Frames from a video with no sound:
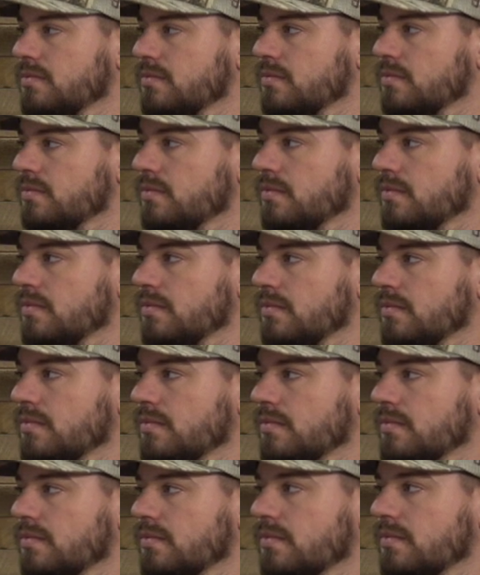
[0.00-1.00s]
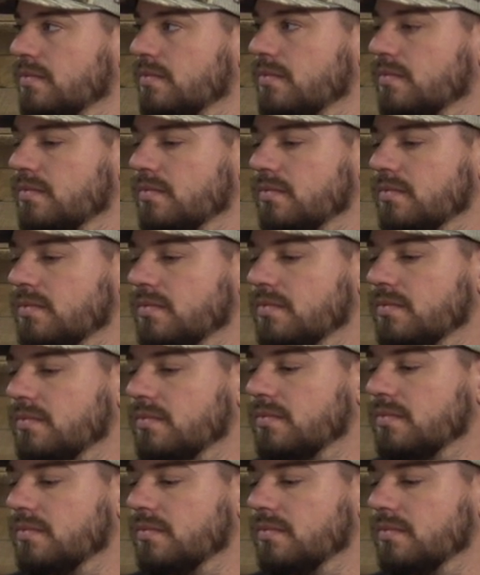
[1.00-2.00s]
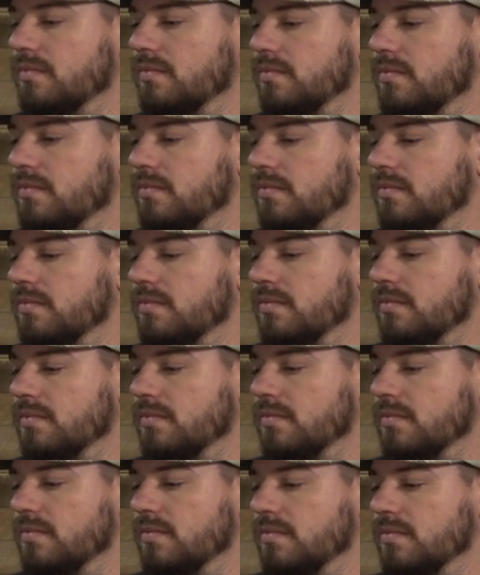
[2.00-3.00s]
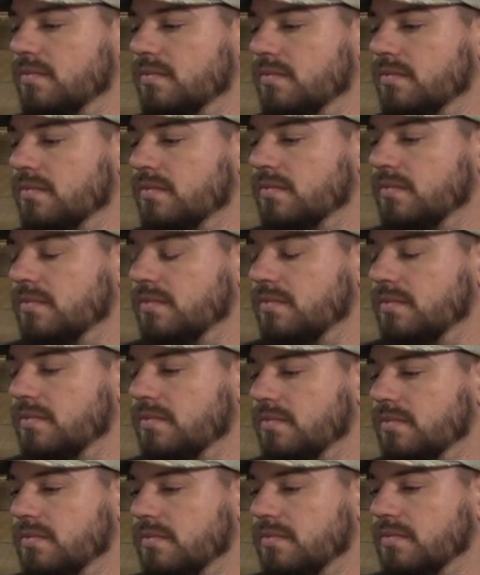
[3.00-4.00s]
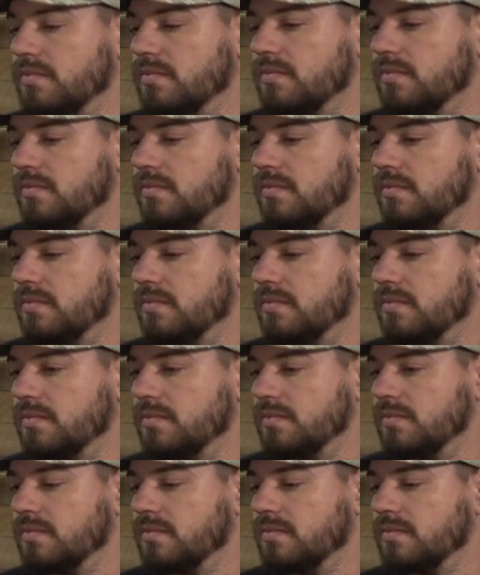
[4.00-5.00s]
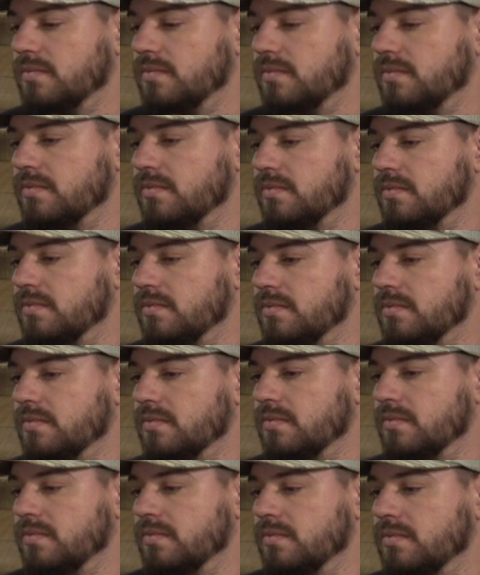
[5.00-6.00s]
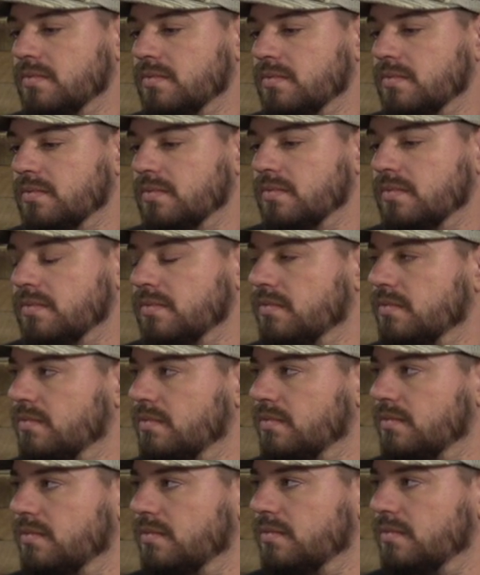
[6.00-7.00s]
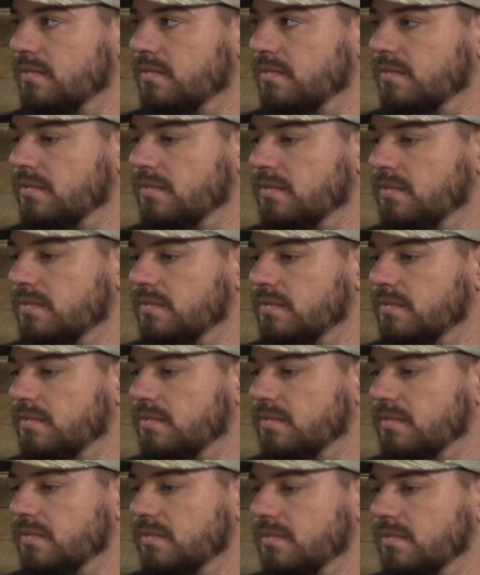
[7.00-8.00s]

(silent)